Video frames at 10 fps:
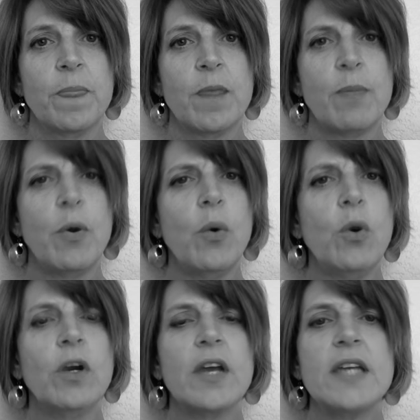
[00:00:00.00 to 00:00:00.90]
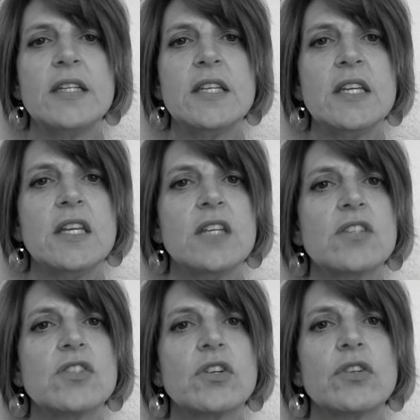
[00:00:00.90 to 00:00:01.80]
The poor and needy
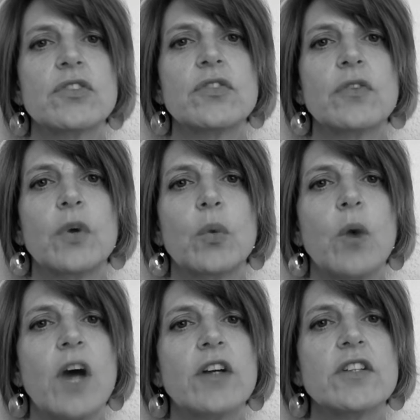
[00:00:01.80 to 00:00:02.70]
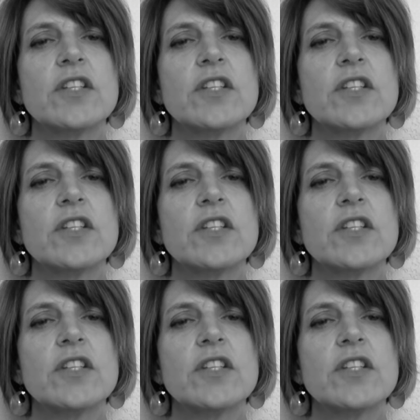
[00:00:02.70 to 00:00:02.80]
search for water,